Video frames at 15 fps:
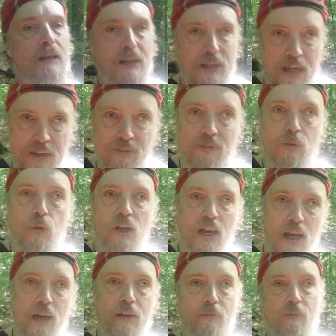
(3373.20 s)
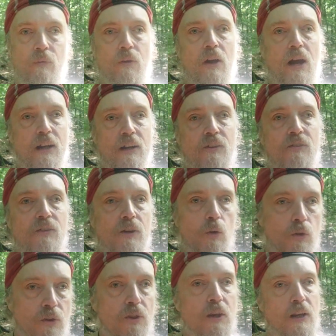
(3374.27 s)
Yes, you can, and it's a
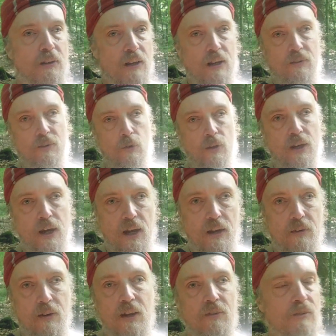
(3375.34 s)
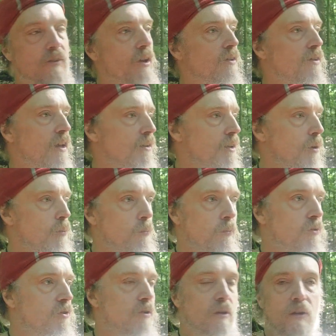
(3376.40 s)
good thing that you can. It's not that I
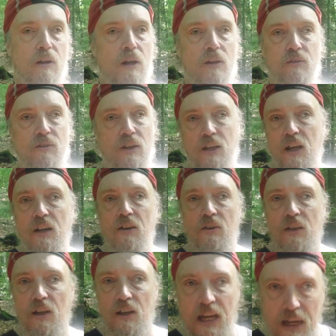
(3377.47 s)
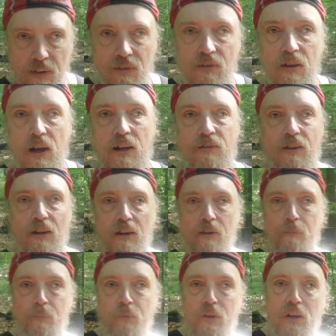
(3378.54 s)
was saying anything against that.
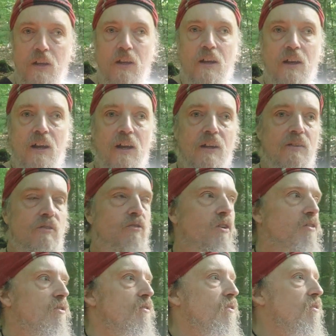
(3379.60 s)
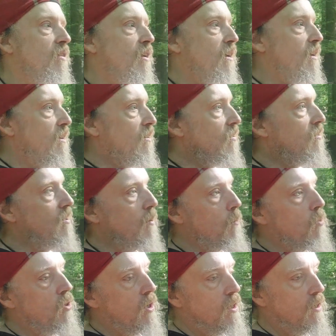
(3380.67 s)
It's just
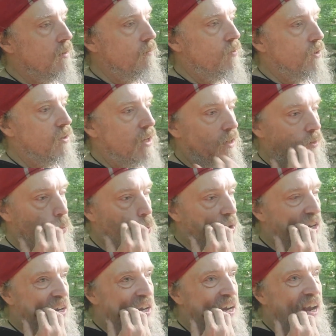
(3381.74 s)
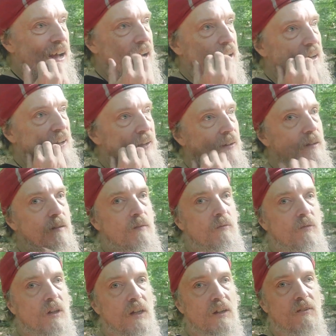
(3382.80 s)
something that we
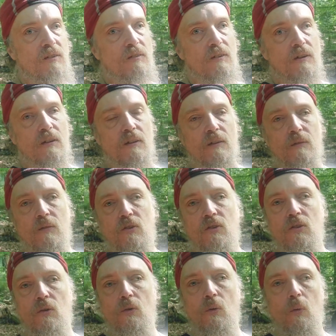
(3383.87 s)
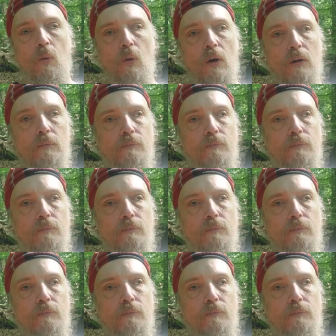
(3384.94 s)
need to,